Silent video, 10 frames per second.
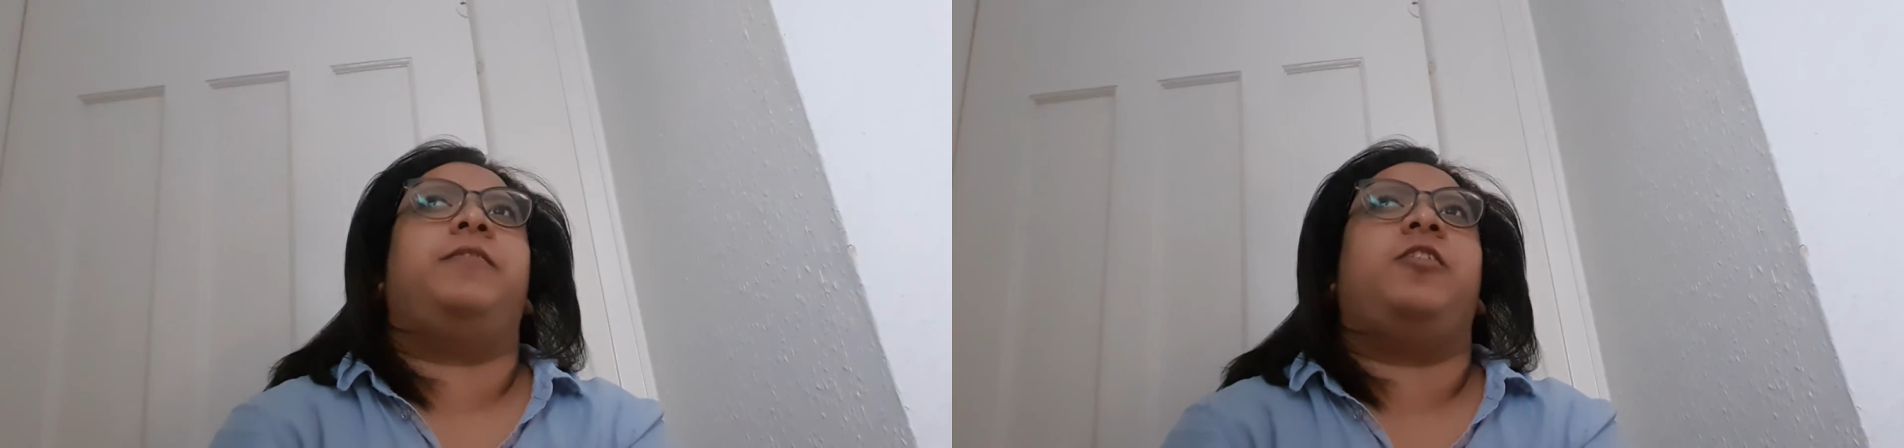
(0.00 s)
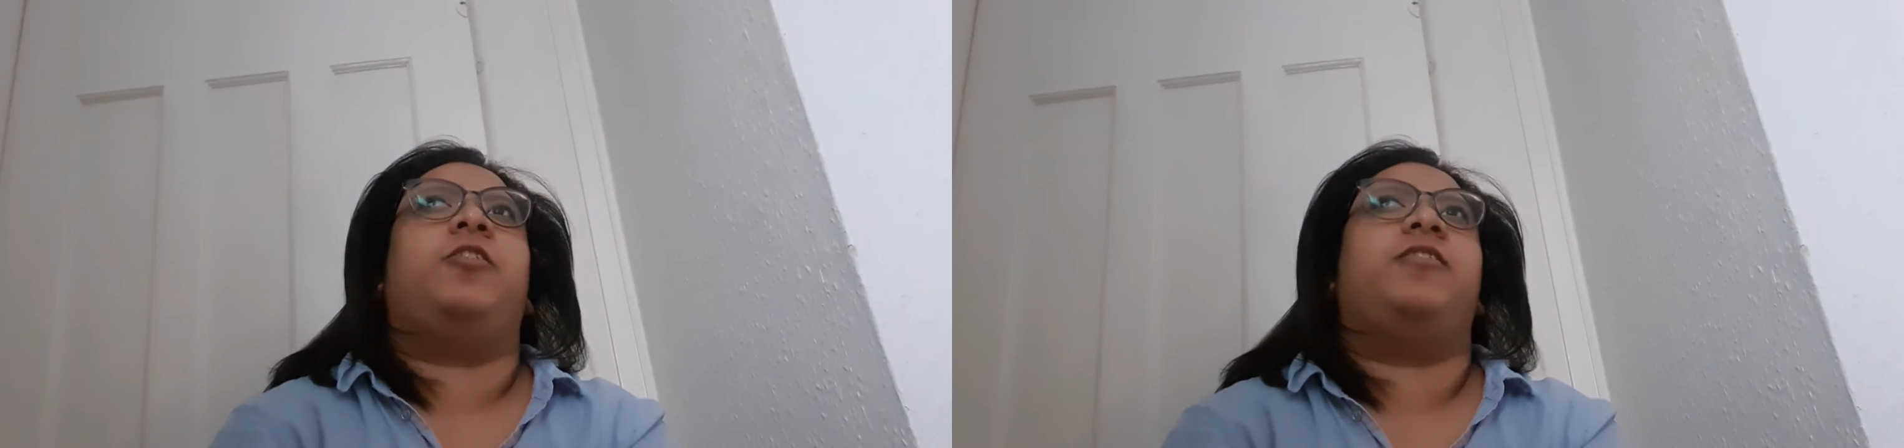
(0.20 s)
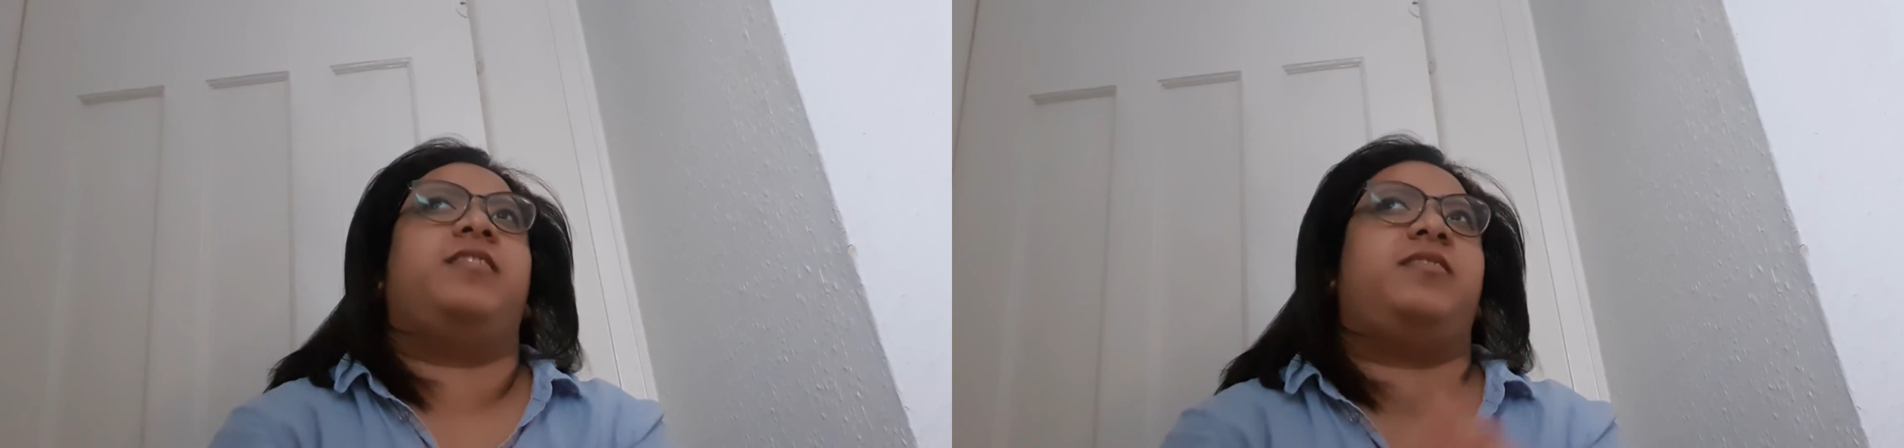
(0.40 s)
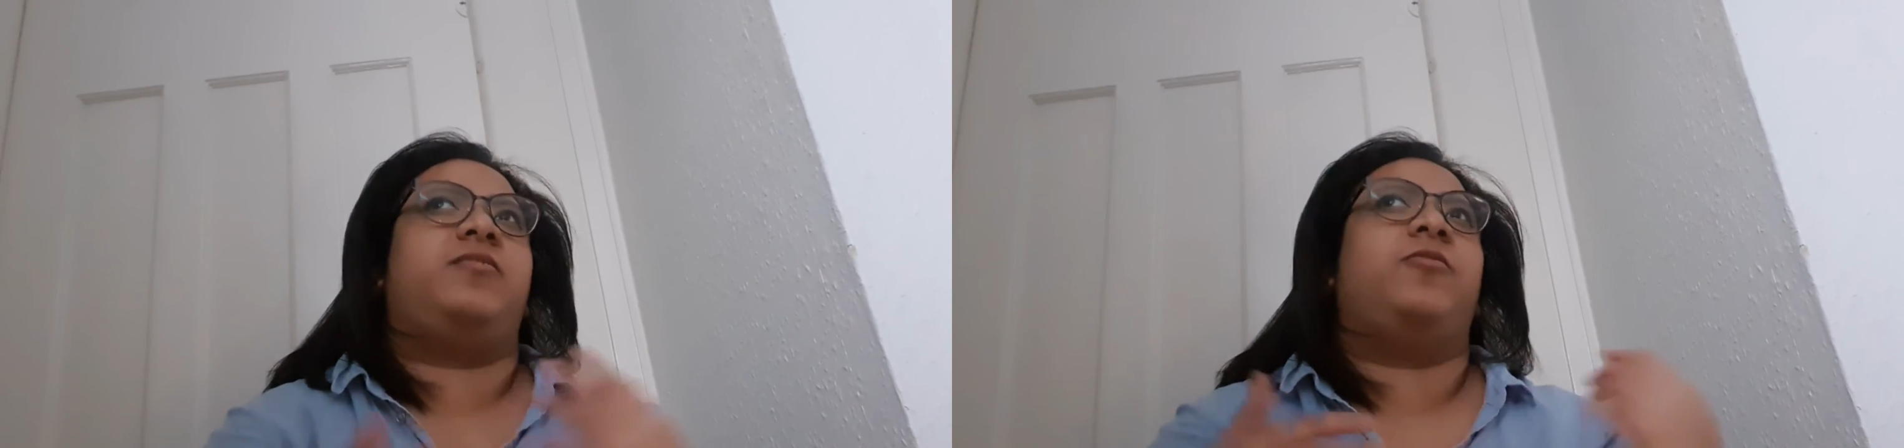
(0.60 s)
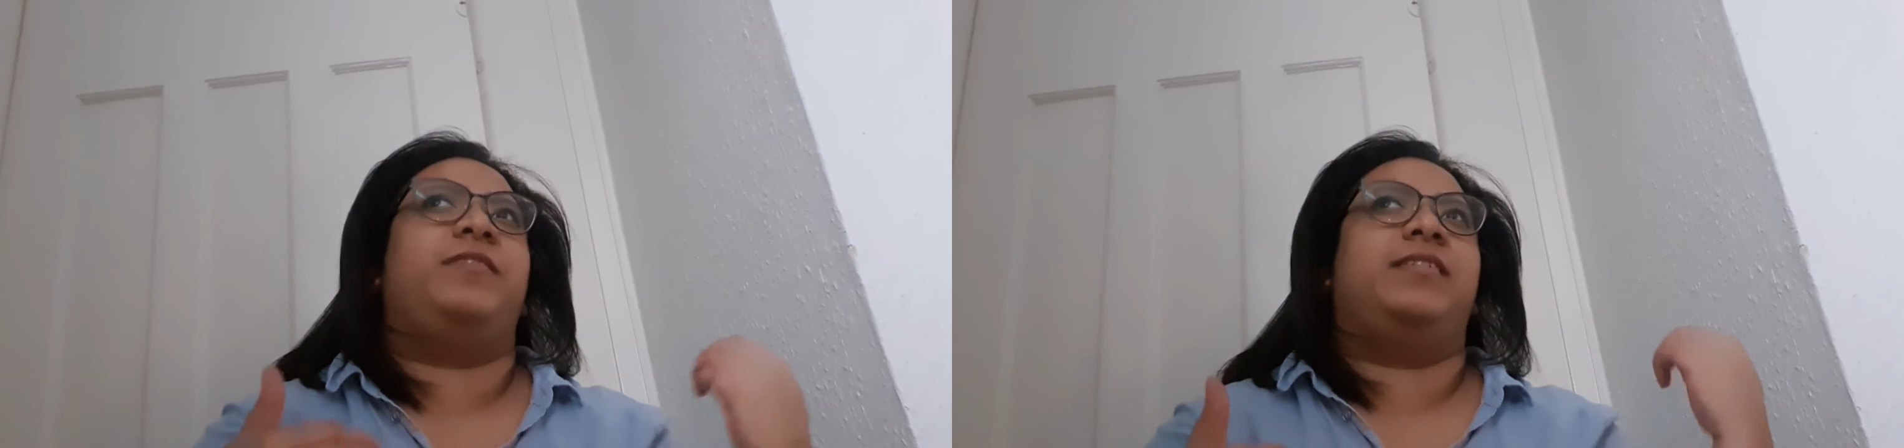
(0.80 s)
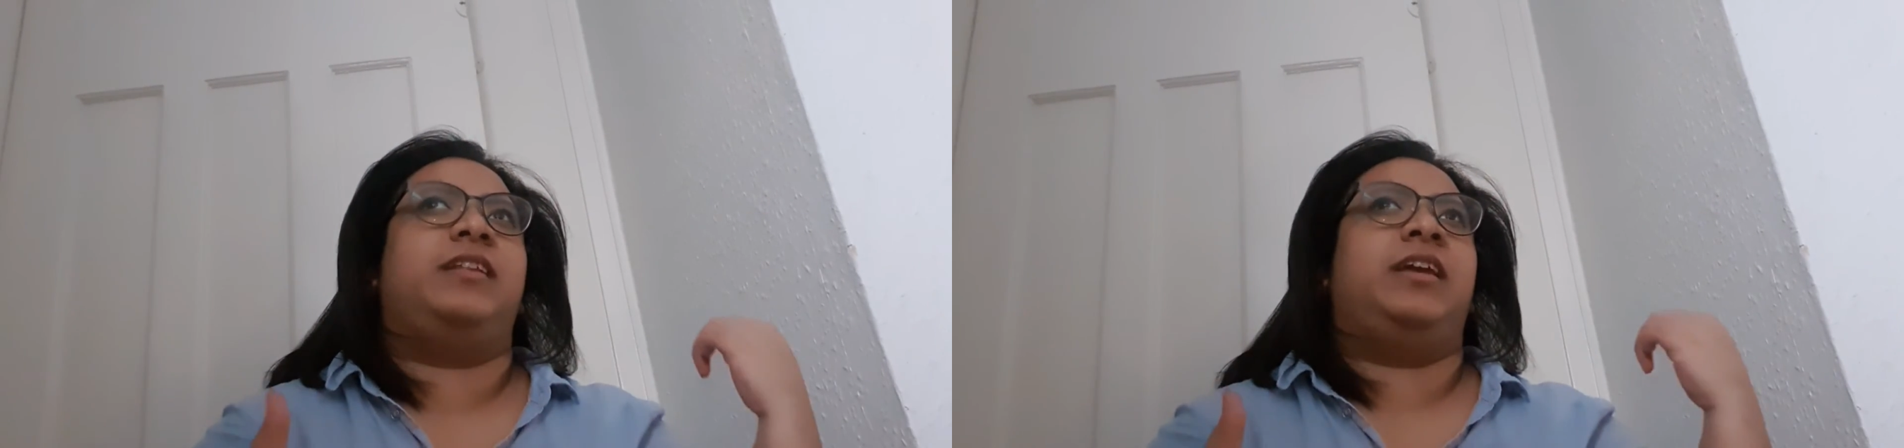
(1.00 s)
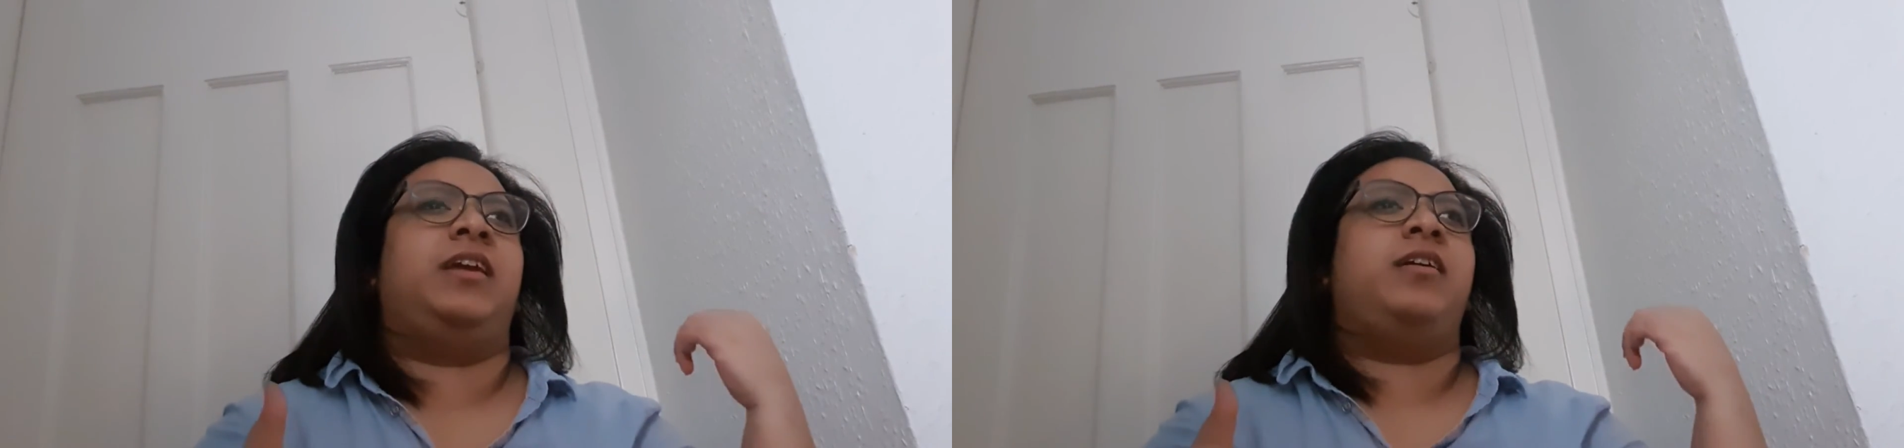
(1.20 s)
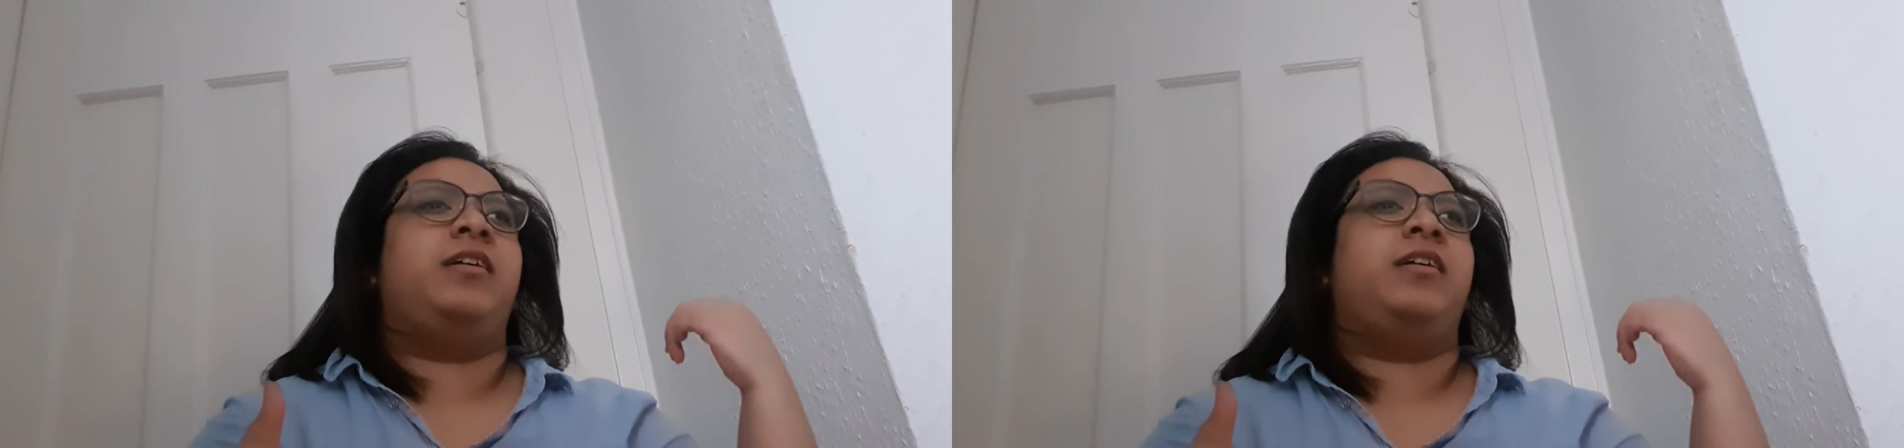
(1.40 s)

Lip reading: because it's obviously,